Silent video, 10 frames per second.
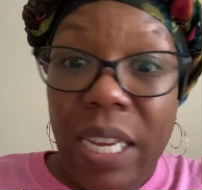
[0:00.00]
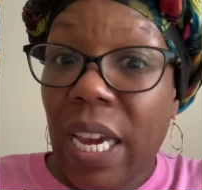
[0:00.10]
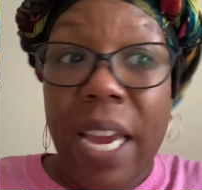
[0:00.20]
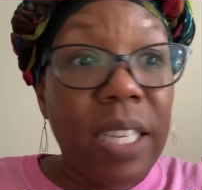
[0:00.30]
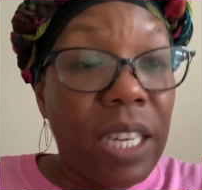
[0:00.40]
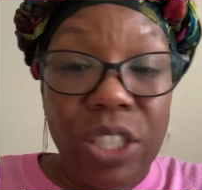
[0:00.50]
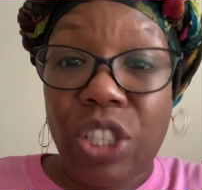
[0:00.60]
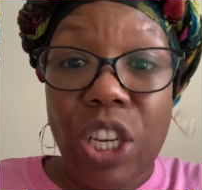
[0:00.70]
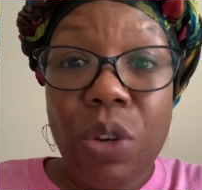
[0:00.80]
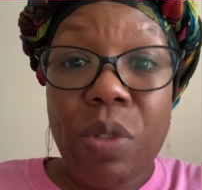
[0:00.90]
and
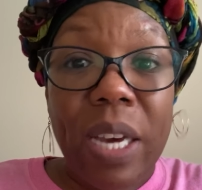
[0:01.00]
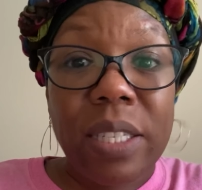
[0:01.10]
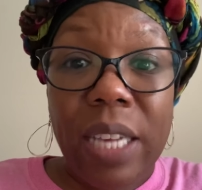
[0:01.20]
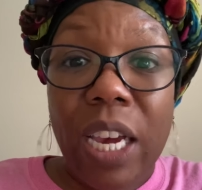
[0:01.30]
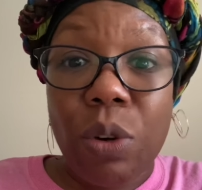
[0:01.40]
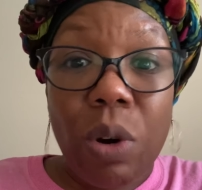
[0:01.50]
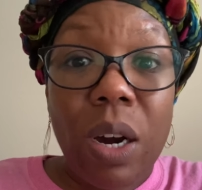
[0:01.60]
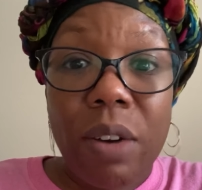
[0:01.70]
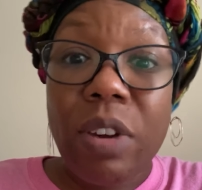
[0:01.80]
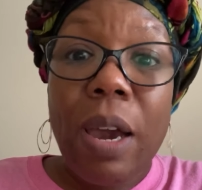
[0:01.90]
continue that cycle
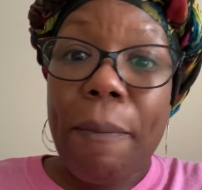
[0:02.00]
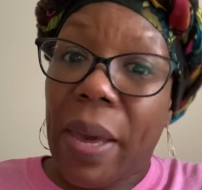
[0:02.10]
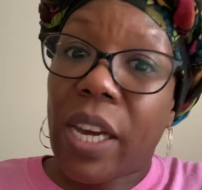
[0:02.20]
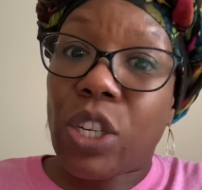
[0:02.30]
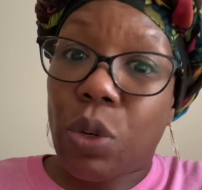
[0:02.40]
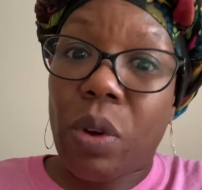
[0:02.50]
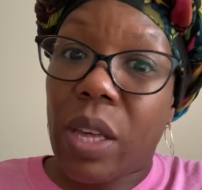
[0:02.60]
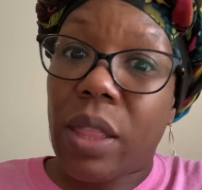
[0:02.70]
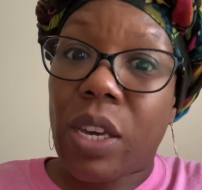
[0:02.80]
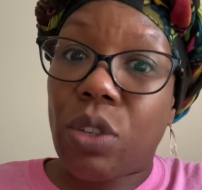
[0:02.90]
of making sure
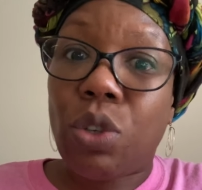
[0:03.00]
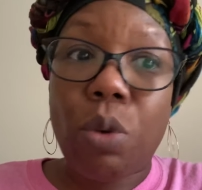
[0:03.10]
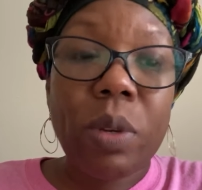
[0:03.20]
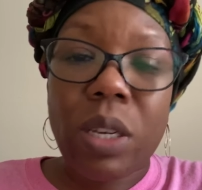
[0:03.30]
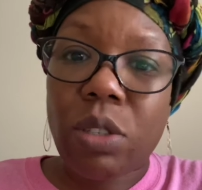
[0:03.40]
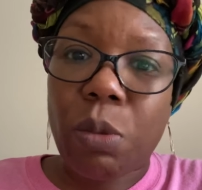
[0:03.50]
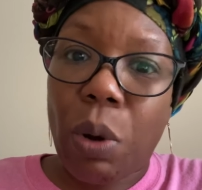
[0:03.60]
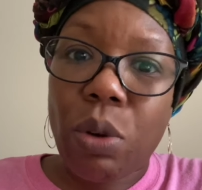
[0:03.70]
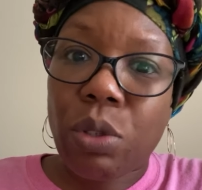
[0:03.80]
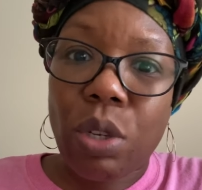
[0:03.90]
that they're doing what they're
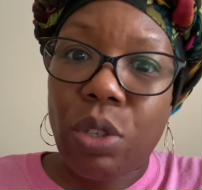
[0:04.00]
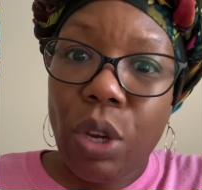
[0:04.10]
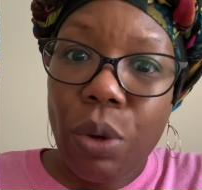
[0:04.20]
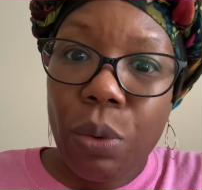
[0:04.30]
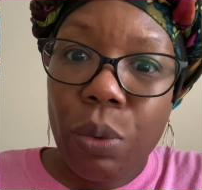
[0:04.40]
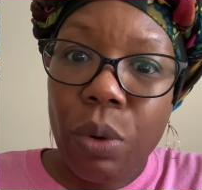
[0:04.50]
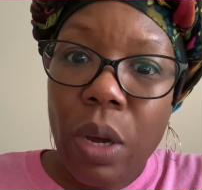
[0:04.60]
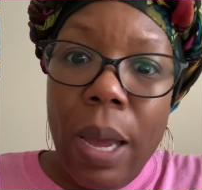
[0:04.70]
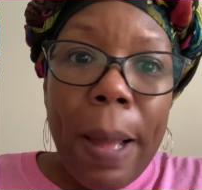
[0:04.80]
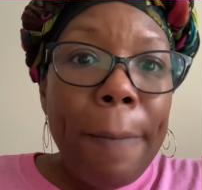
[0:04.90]
supposed to do.
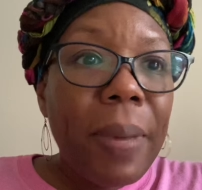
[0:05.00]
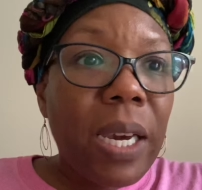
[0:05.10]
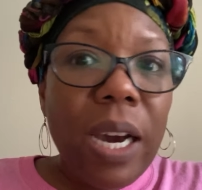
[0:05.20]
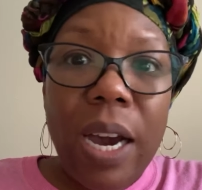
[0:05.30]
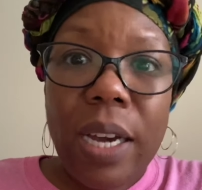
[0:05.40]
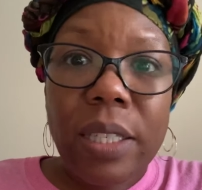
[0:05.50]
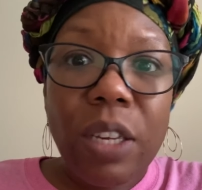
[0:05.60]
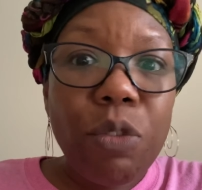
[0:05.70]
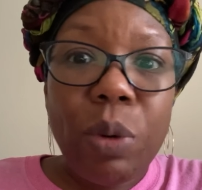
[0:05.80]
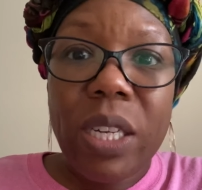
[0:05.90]
Because
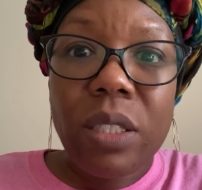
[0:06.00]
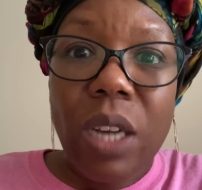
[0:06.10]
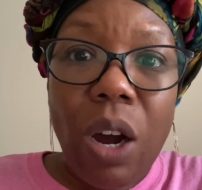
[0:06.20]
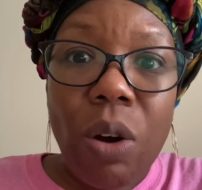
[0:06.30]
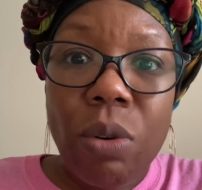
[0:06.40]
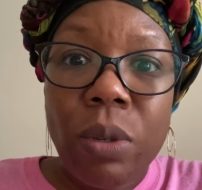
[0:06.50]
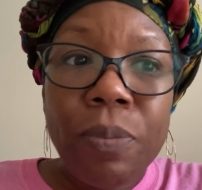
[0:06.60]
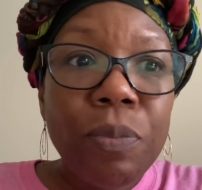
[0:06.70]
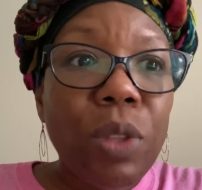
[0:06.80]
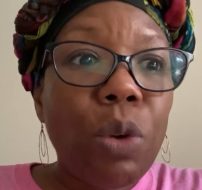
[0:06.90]
if we don't,
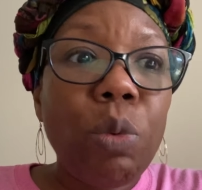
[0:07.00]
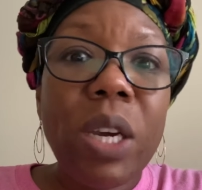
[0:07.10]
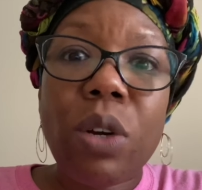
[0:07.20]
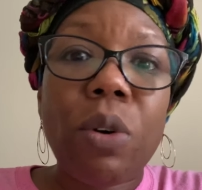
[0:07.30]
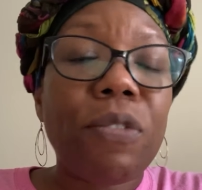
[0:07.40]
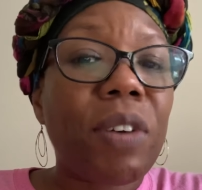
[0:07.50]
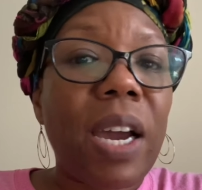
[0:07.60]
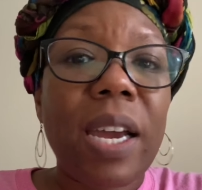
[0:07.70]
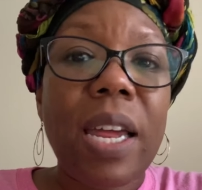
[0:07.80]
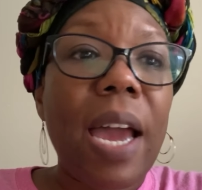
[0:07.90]
then we're gonna
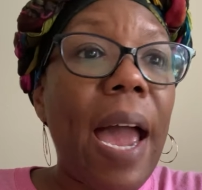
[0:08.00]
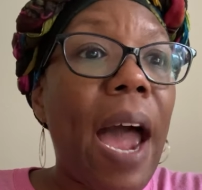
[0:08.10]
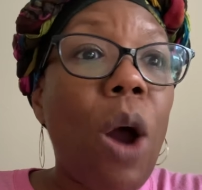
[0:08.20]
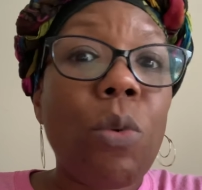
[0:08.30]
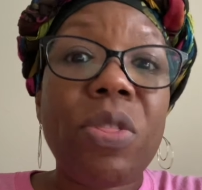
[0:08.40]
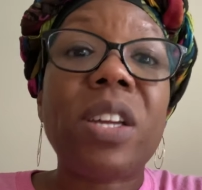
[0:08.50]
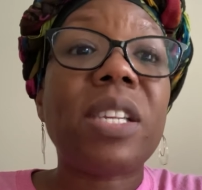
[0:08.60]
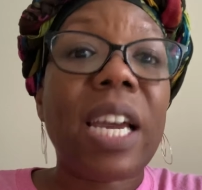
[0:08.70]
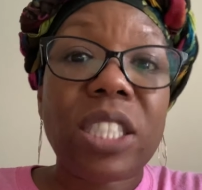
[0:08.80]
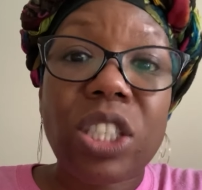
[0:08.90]
find out the
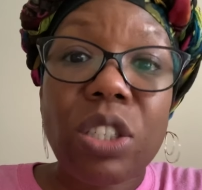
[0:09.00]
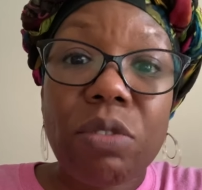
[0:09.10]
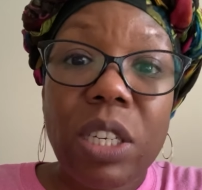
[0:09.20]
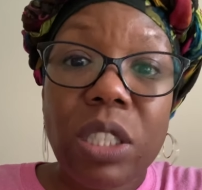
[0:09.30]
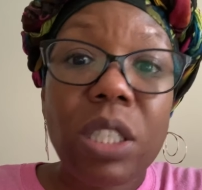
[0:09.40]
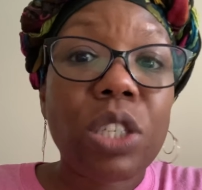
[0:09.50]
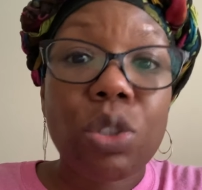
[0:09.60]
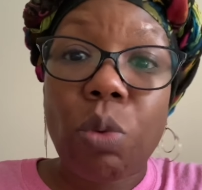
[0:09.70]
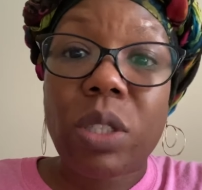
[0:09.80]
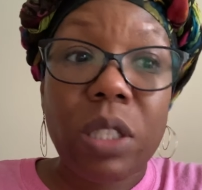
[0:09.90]
next generation is
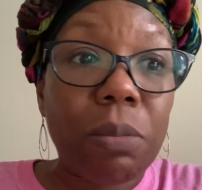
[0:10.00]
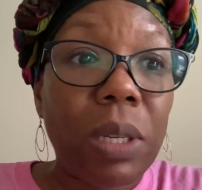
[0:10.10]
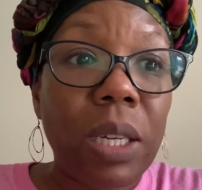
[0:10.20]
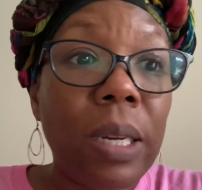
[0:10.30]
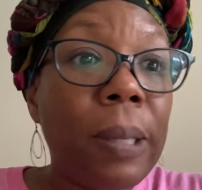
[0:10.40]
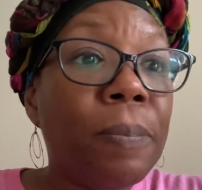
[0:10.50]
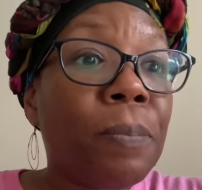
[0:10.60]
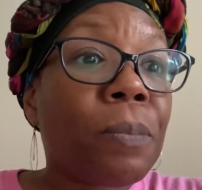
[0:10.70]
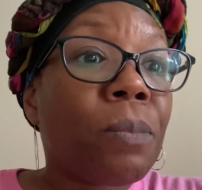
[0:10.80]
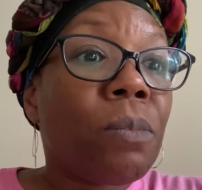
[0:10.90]
going to be,
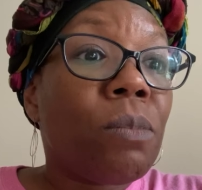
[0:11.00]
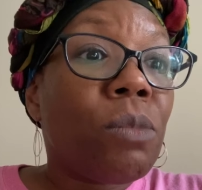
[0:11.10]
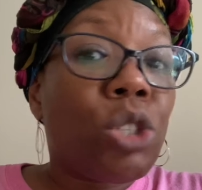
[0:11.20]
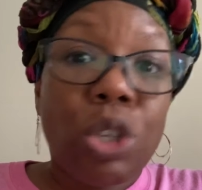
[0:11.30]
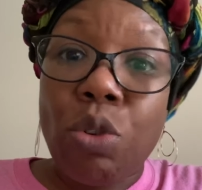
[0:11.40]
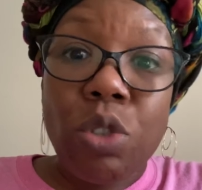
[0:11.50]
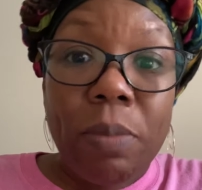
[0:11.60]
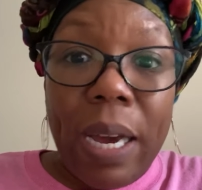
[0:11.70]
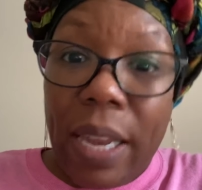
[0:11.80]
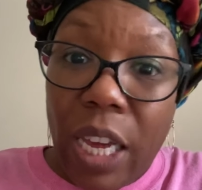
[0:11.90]
excuse
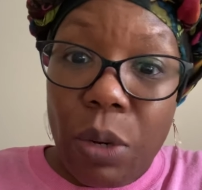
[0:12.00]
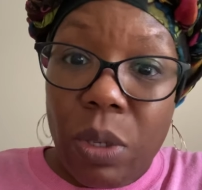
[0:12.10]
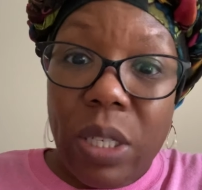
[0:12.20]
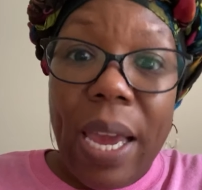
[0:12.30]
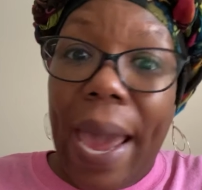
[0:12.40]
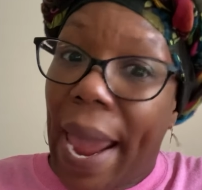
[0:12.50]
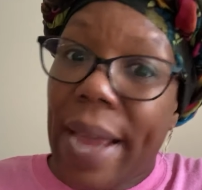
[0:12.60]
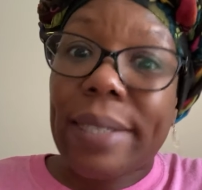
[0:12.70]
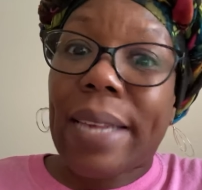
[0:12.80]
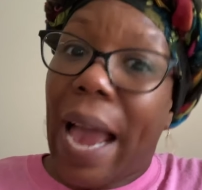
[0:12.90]
my language,
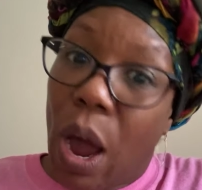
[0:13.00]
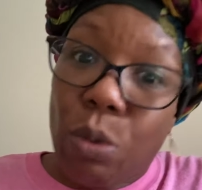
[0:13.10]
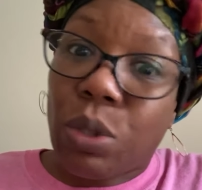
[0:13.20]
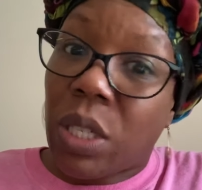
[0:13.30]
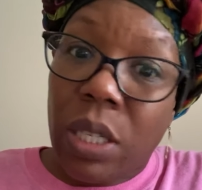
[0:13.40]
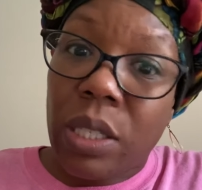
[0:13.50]
ass out.